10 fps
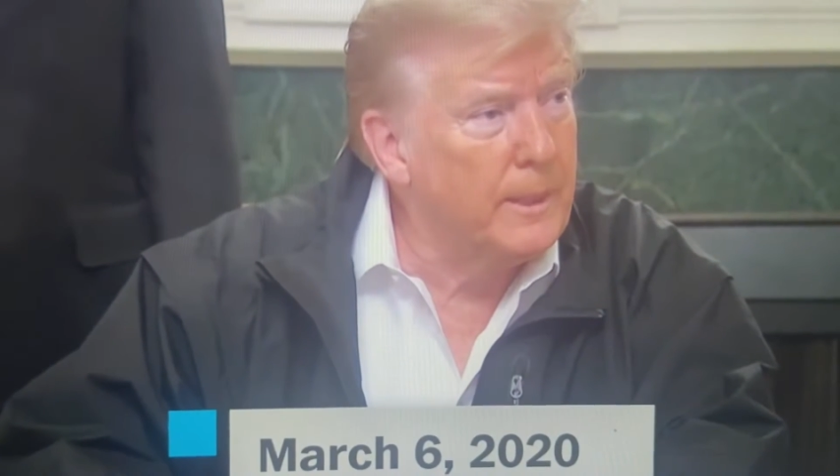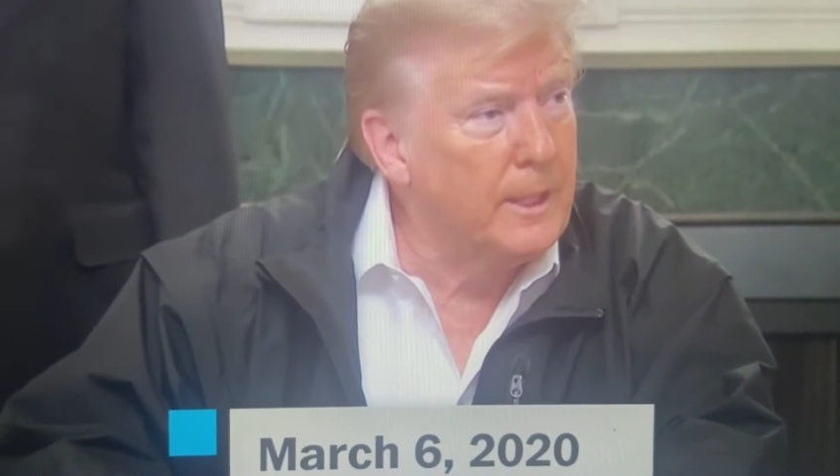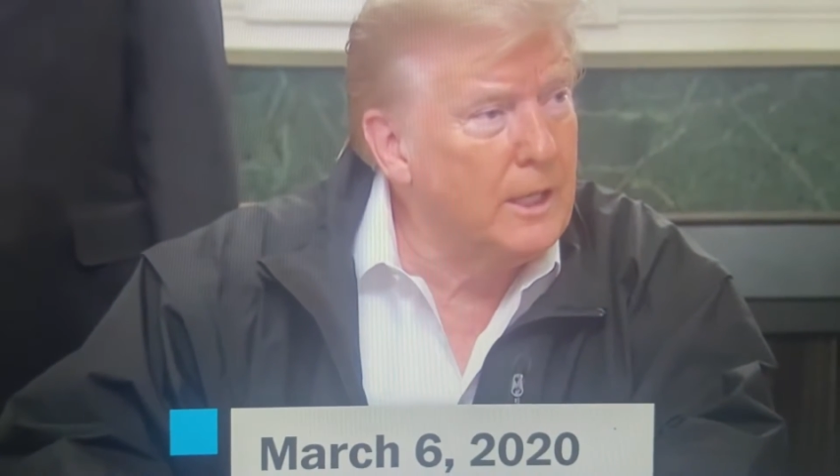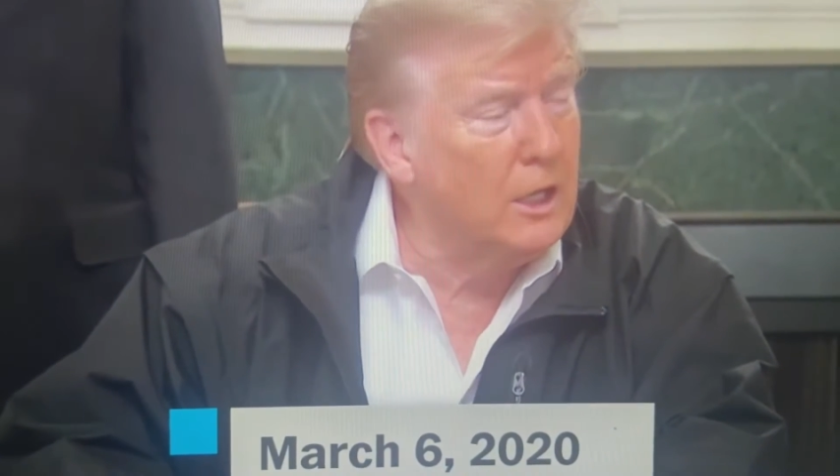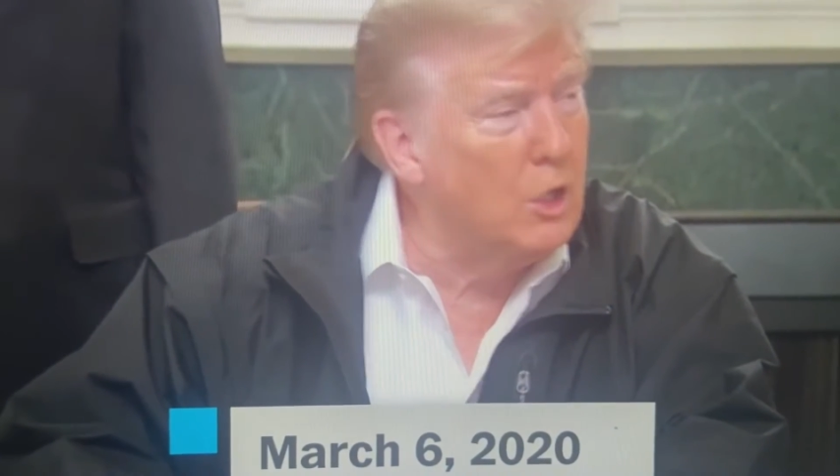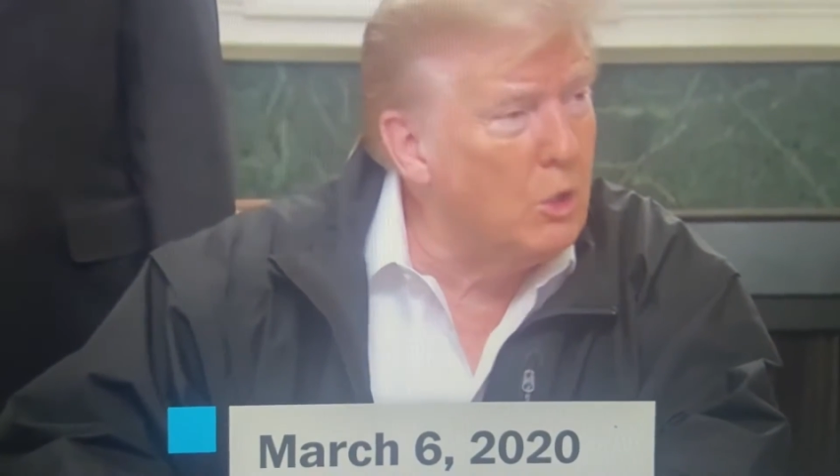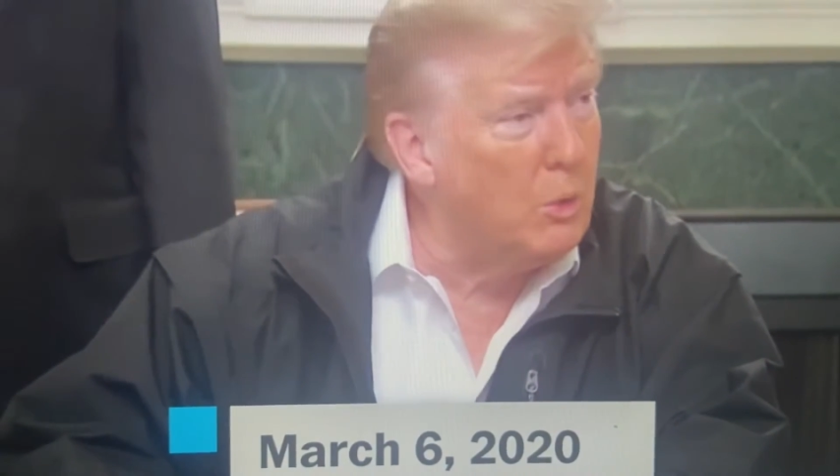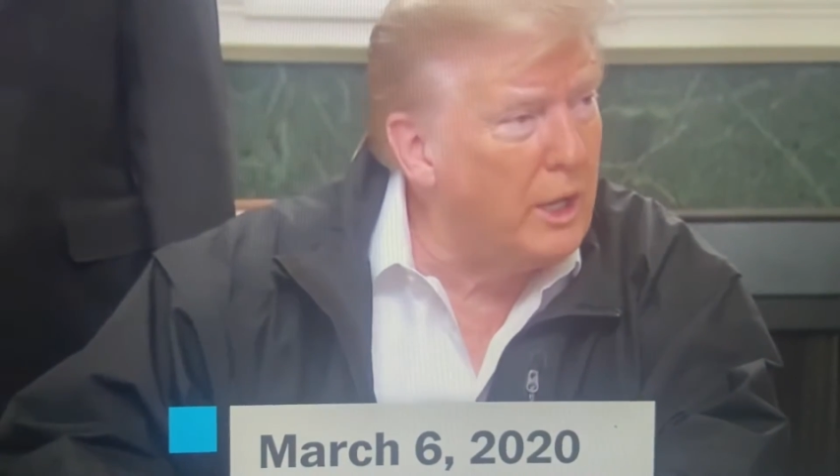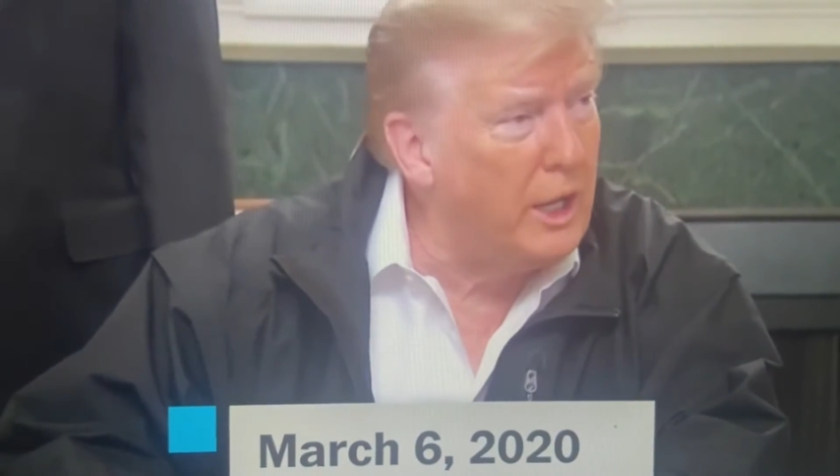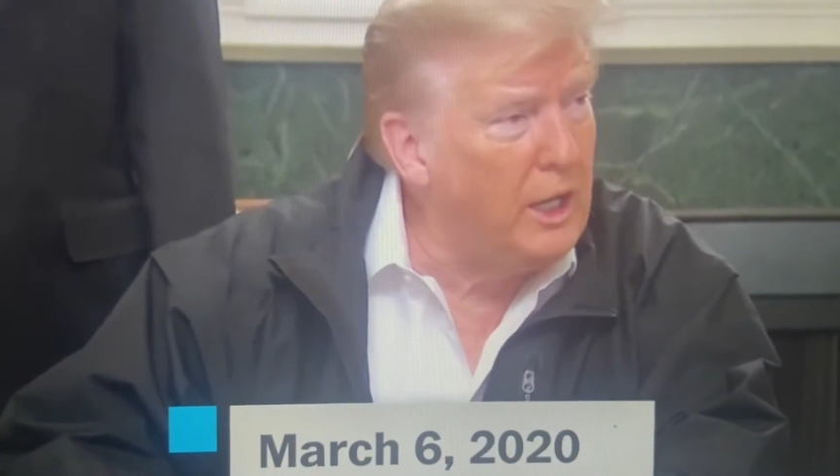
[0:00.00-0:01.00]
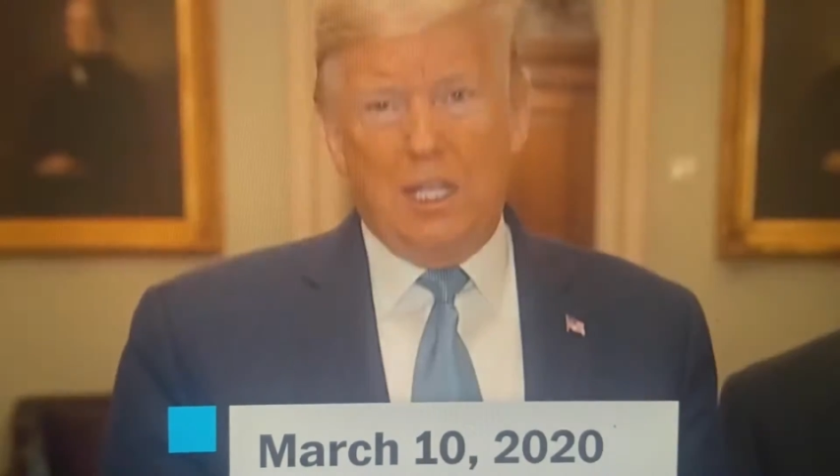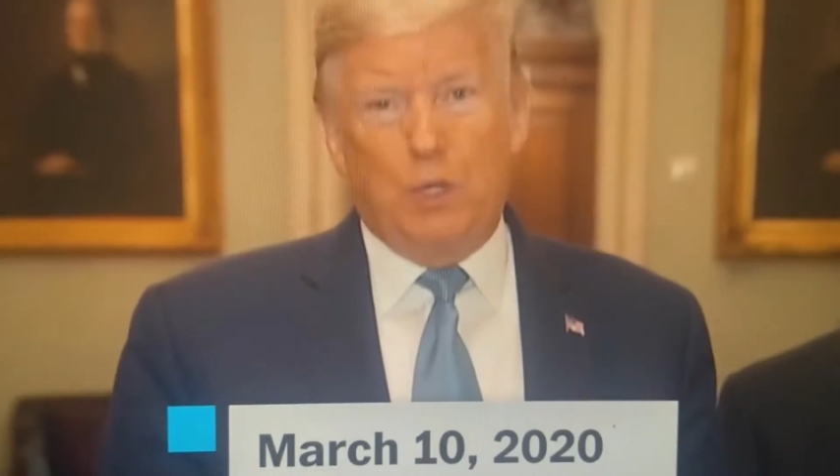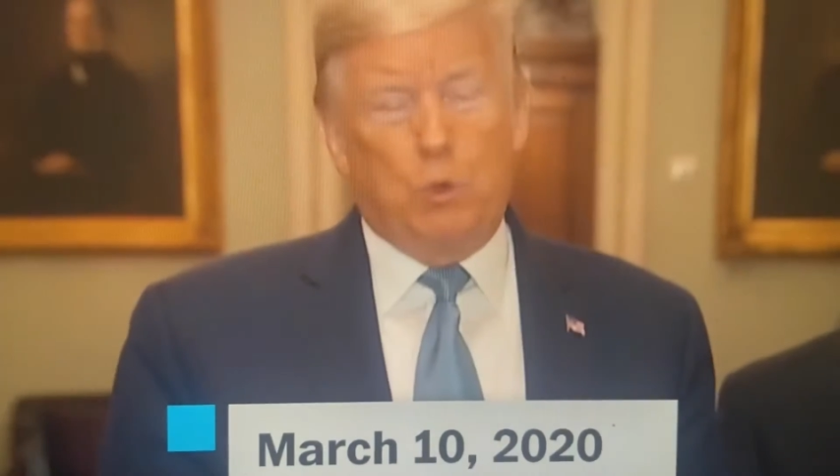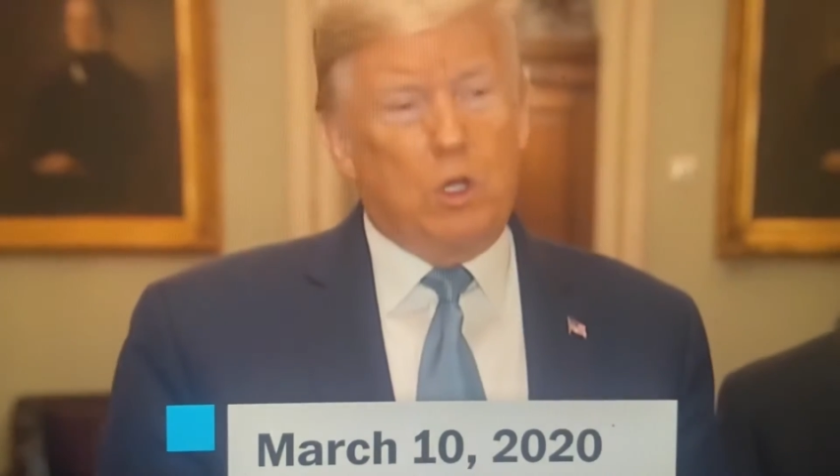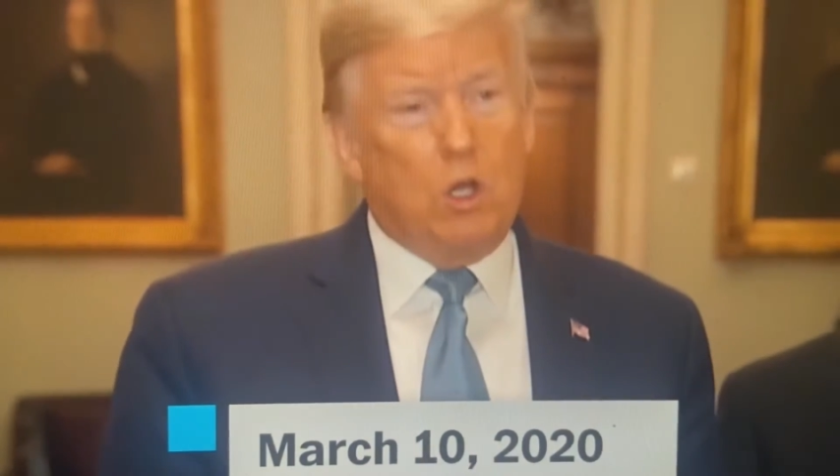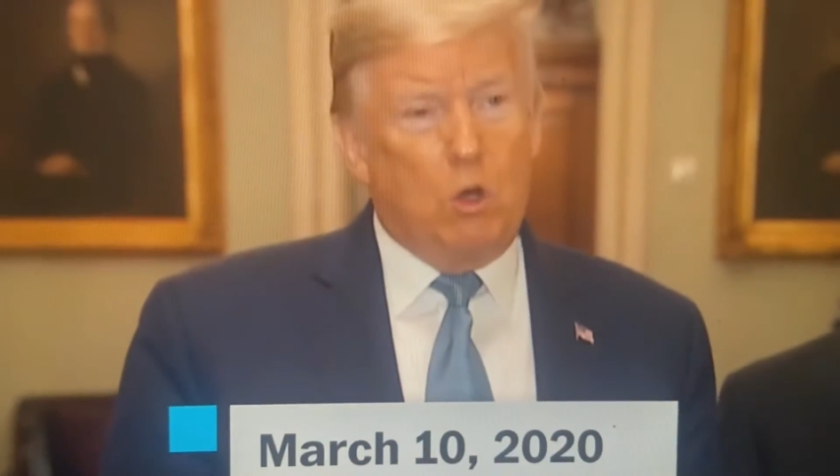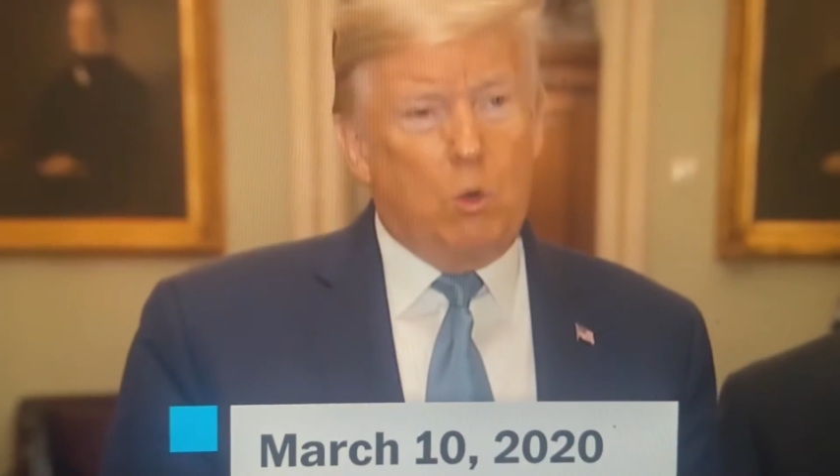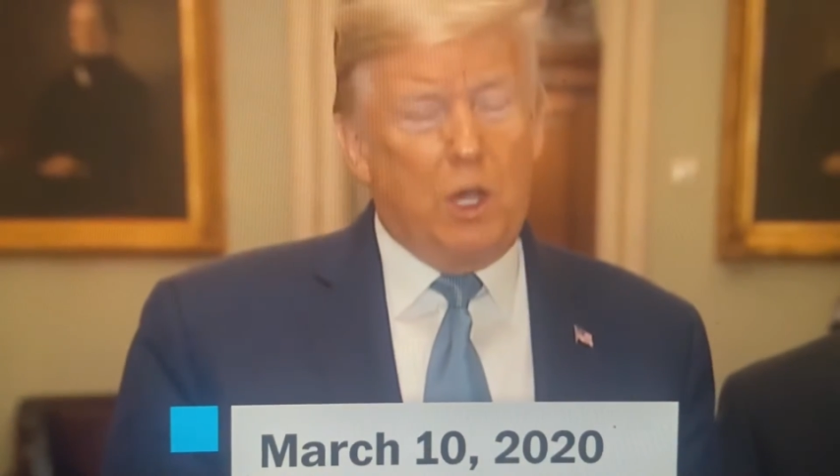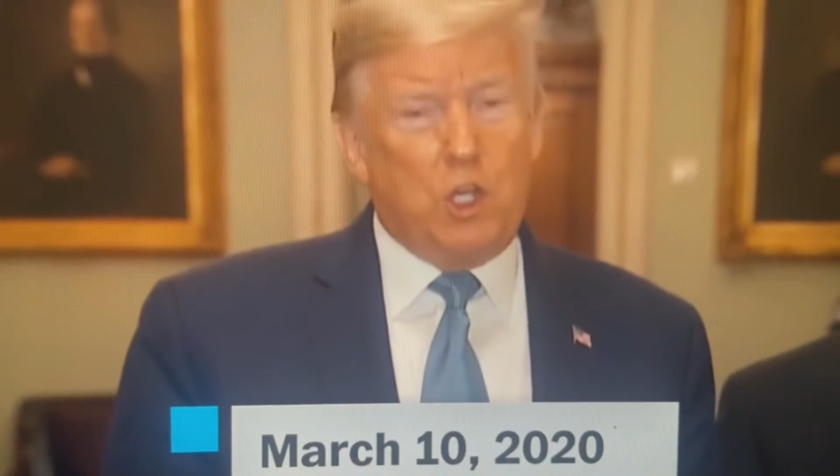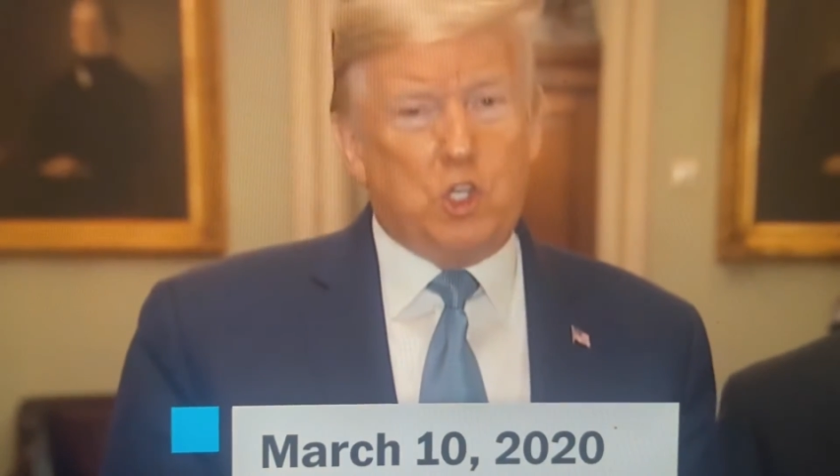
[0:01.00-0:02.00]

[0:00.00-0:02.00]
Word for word: It'll go away. It will go away.